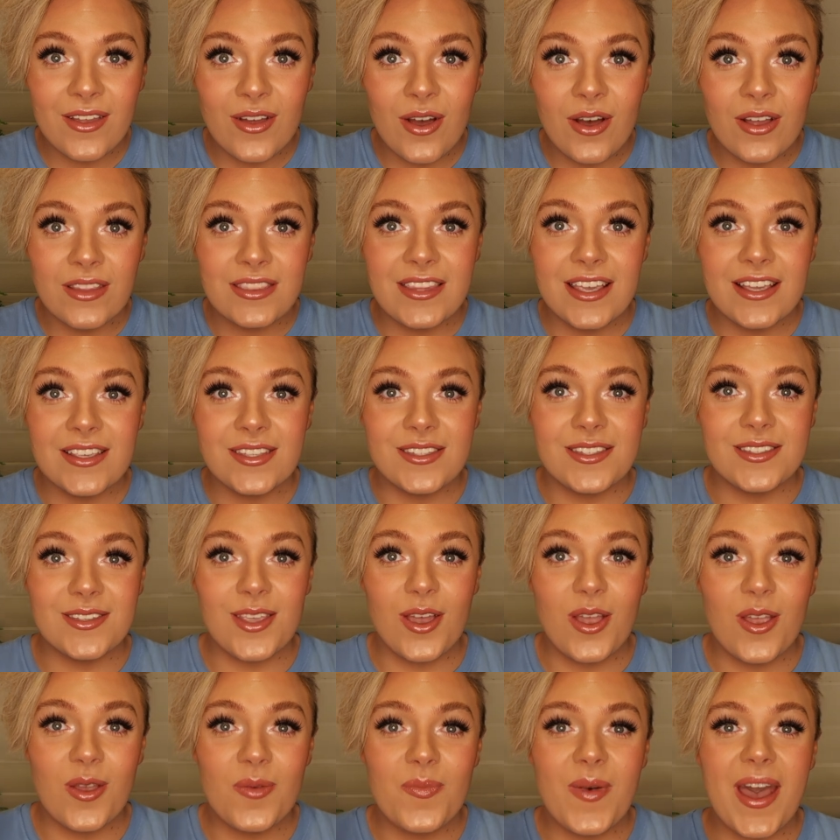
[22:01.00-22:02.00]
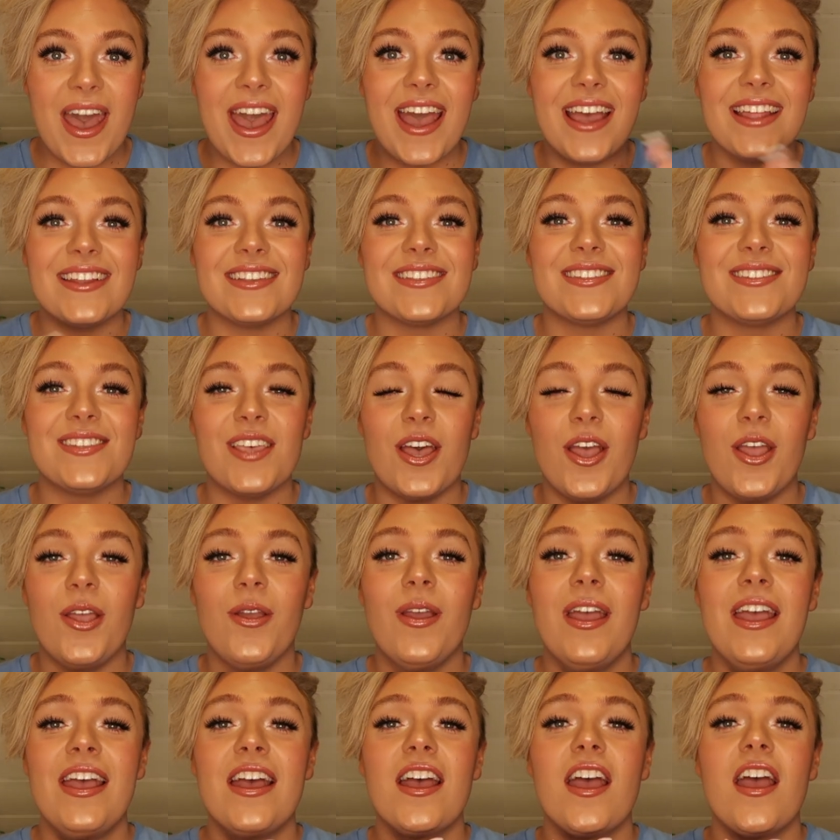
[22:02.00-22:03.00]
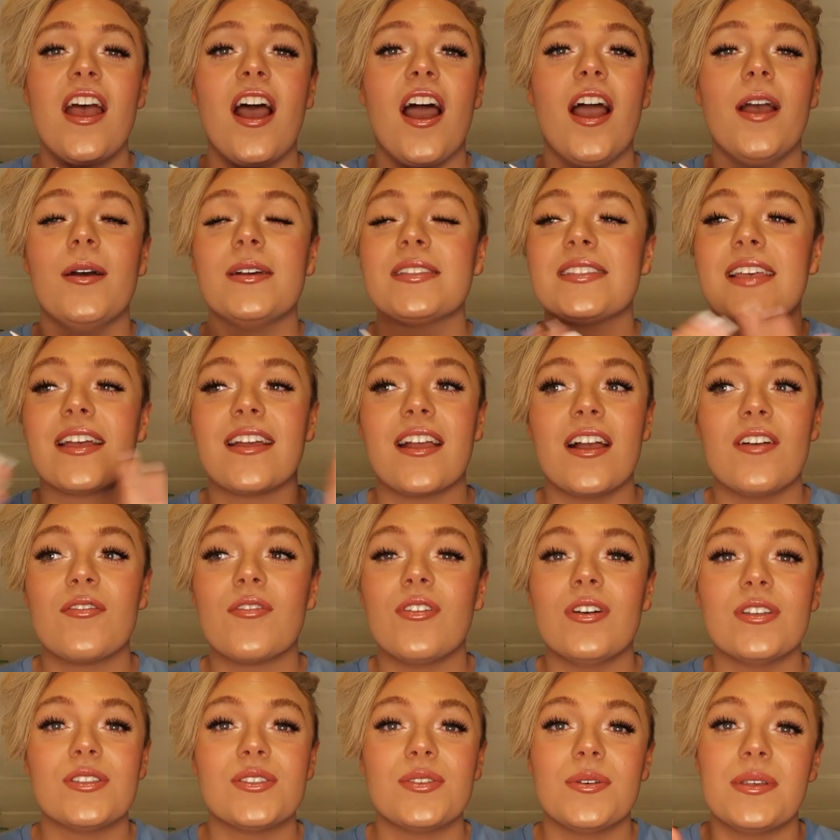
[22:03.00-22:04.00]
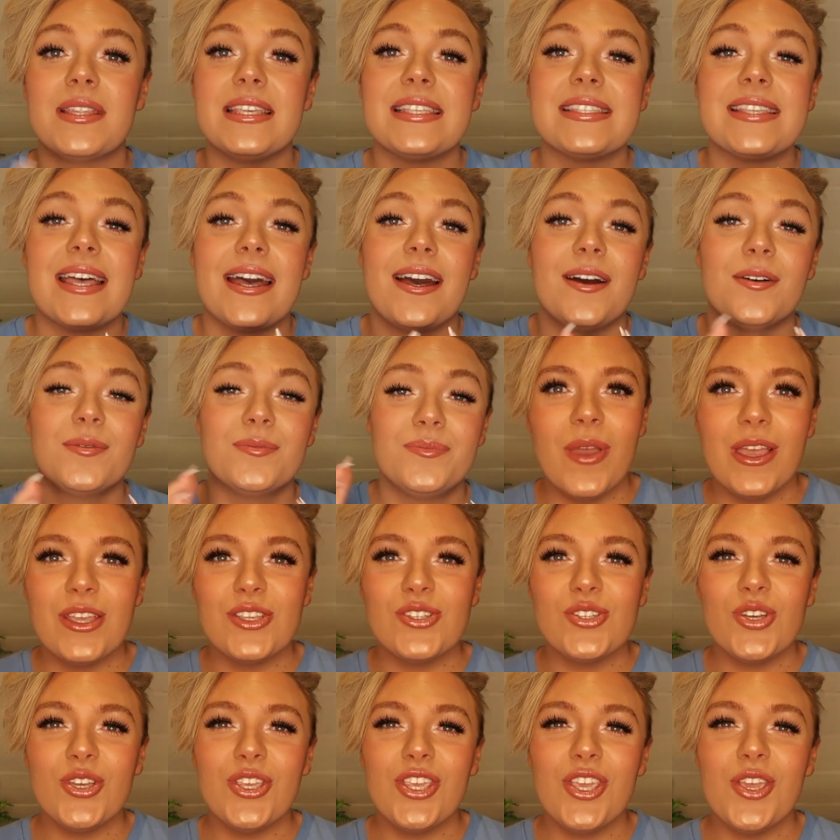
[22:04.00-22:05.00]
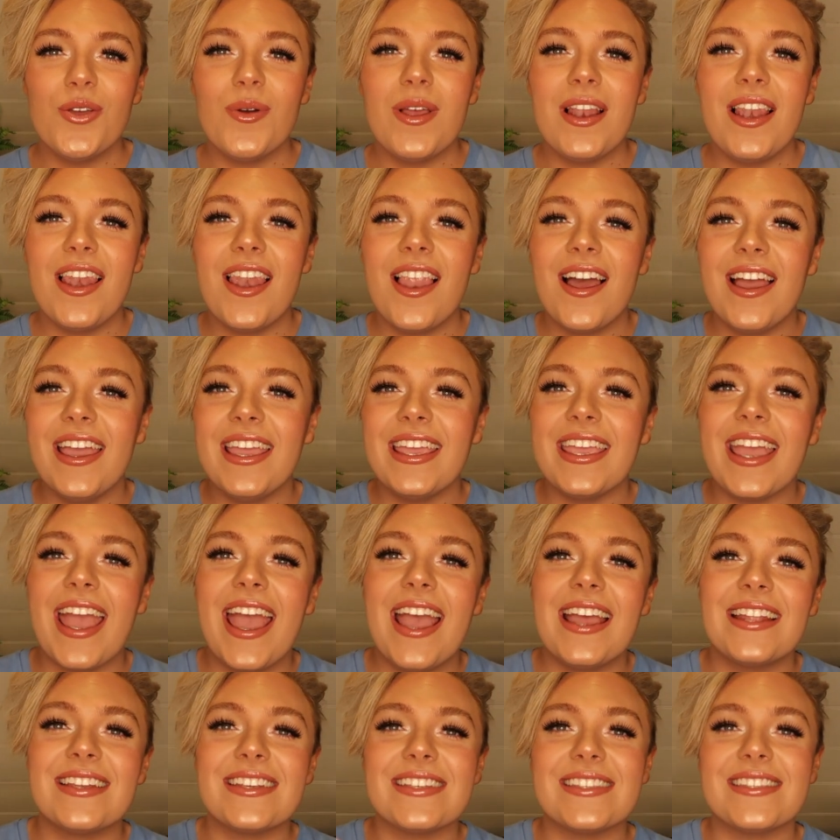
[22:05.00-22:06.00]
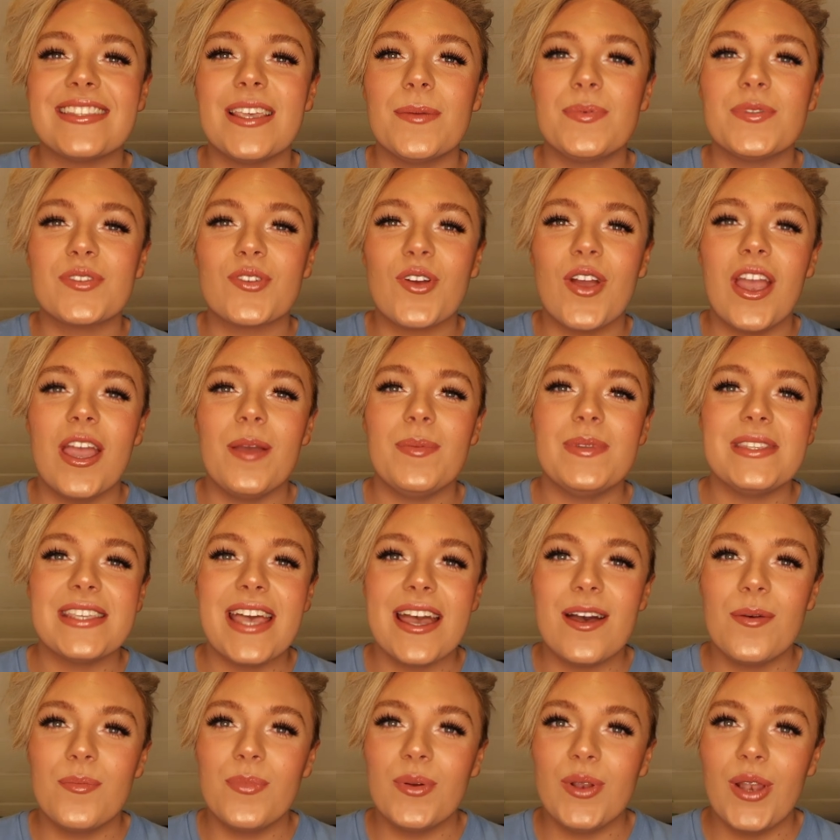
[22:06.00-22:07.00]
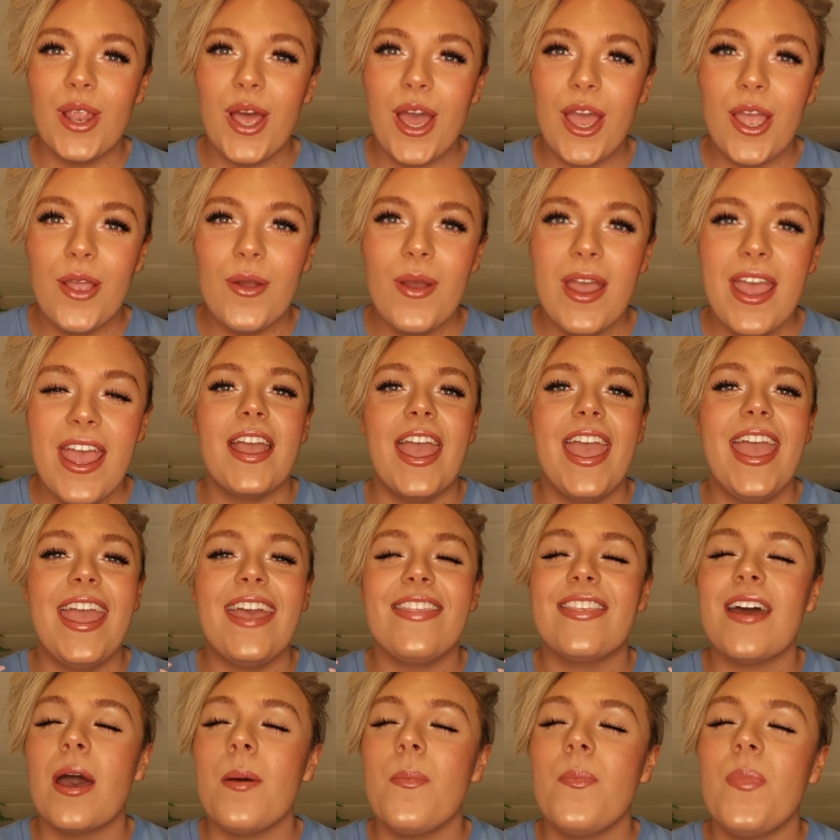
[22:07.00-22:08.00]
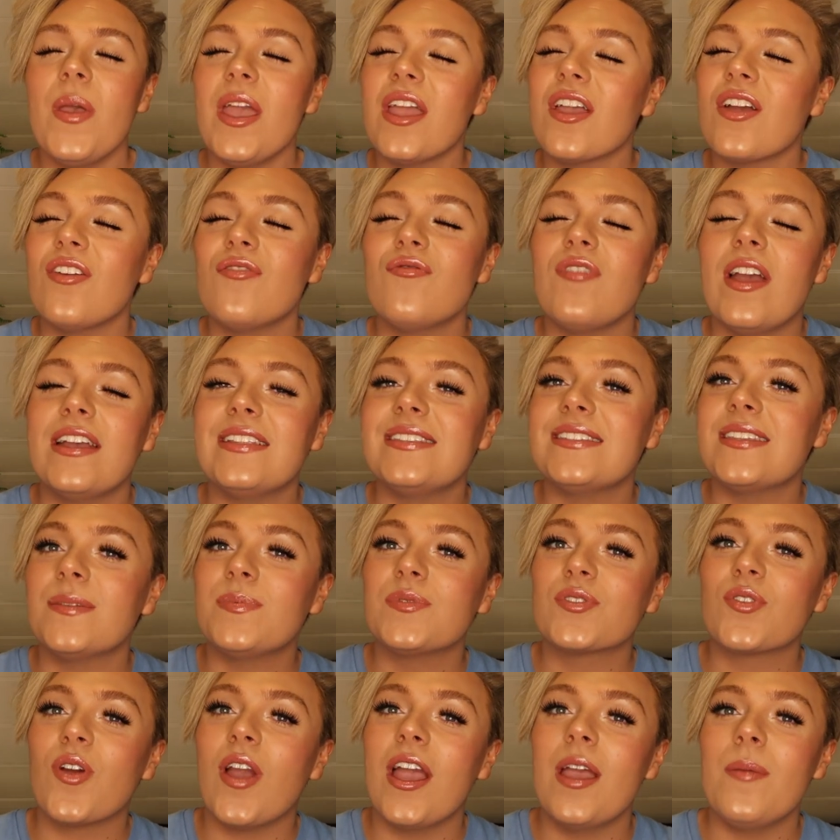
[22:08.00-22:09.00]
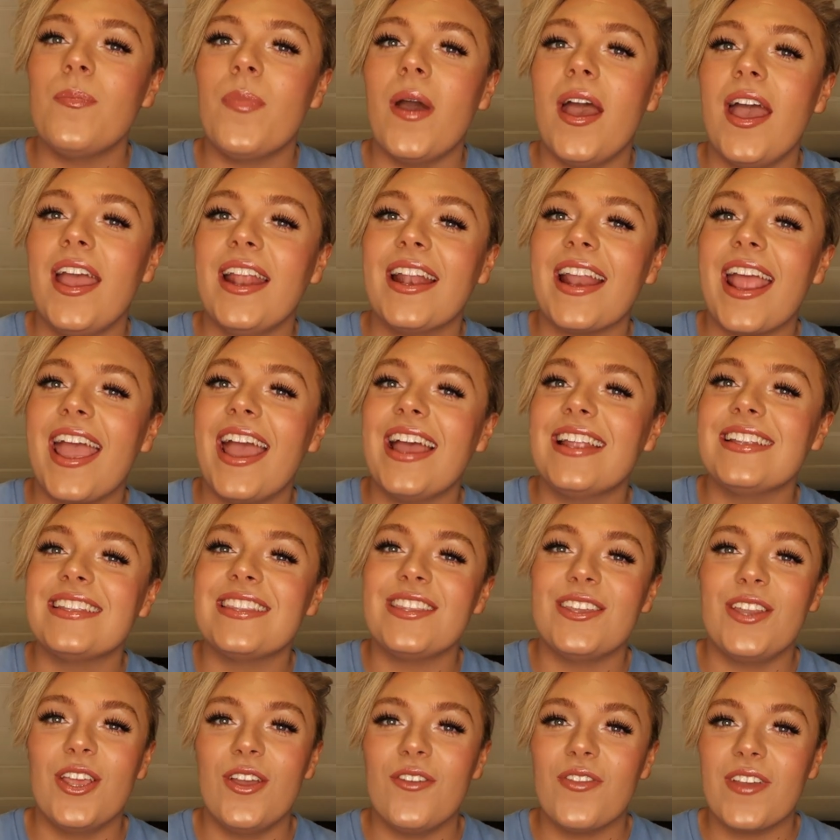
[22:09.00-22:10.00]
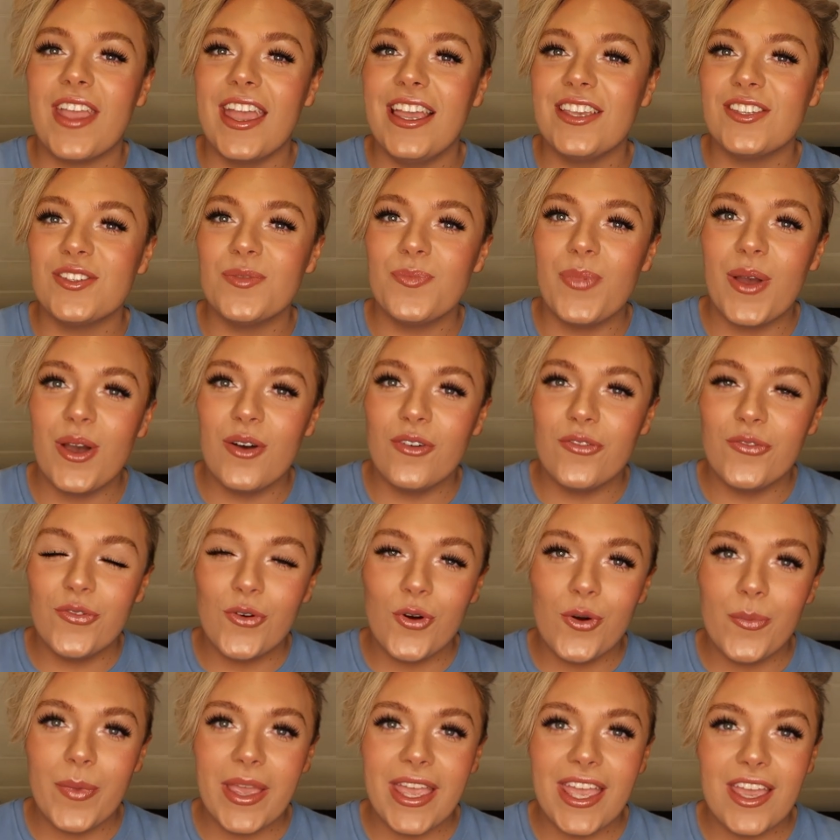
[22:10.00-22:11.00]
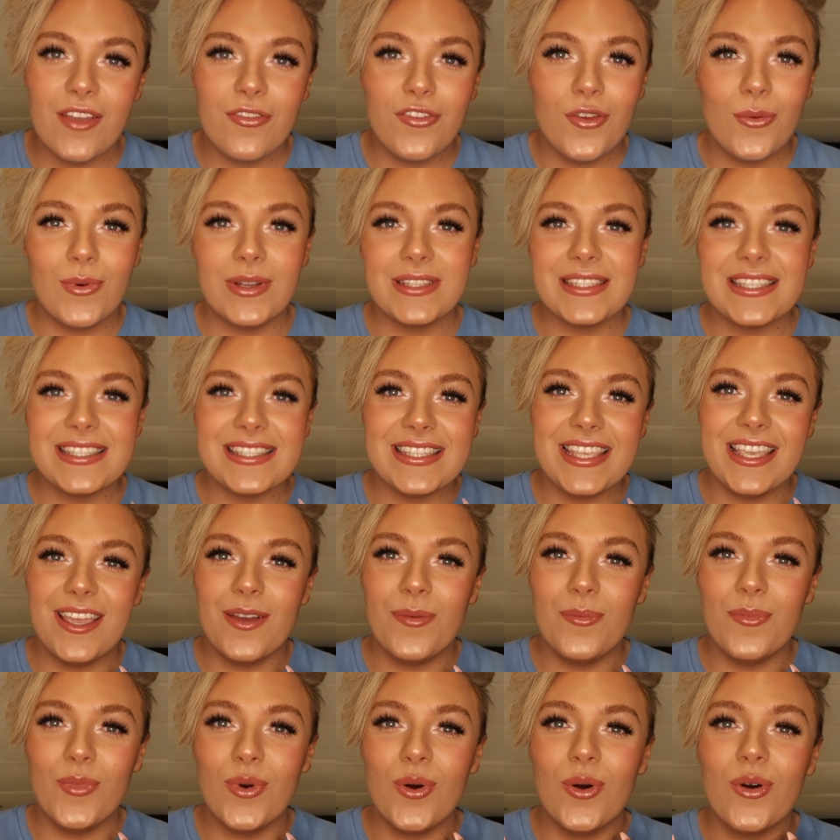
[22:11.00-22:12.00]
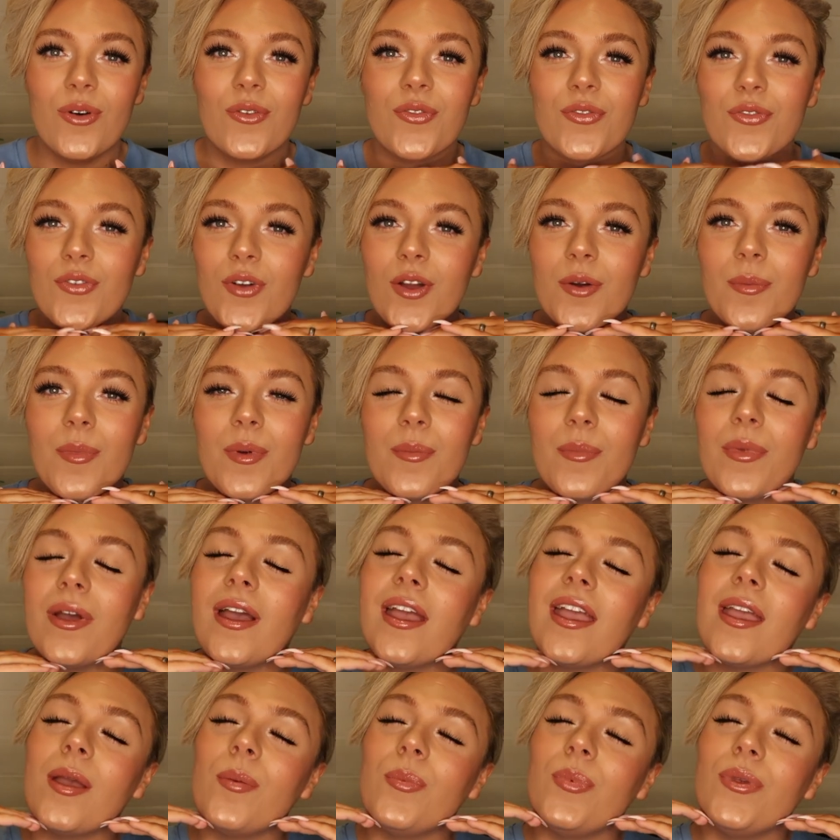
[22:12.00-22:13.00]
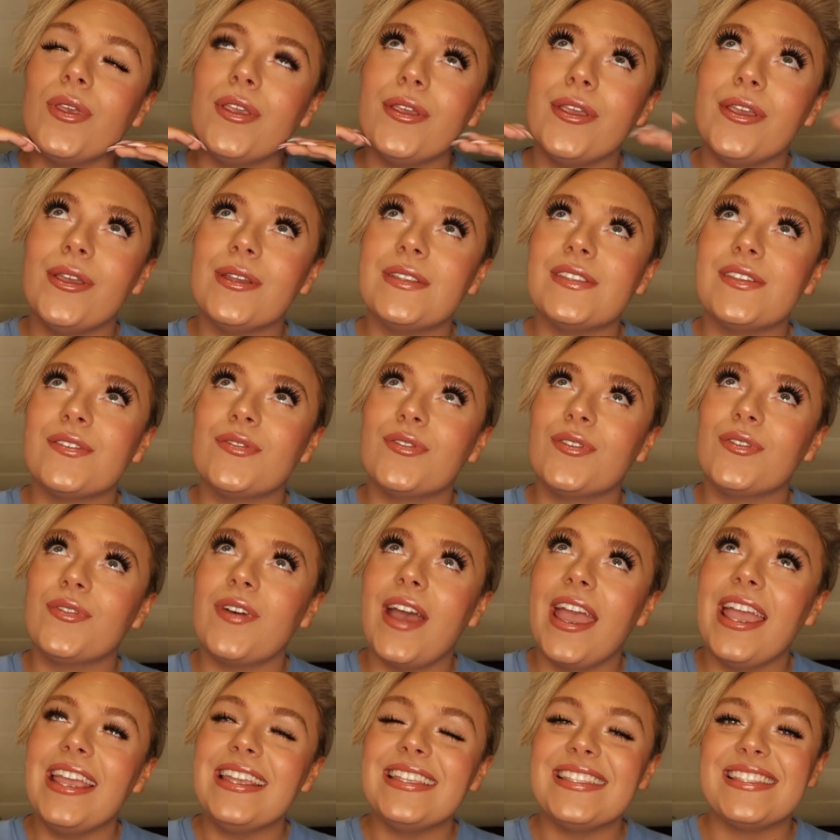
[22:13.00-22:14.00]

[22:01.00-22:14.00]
God, they're so bad. So I was like, I've got to sort this out. Make sure you like and subscribe down below. Hit that big red subscribe button and the notification bell for me if you want to see more from my beautiful face.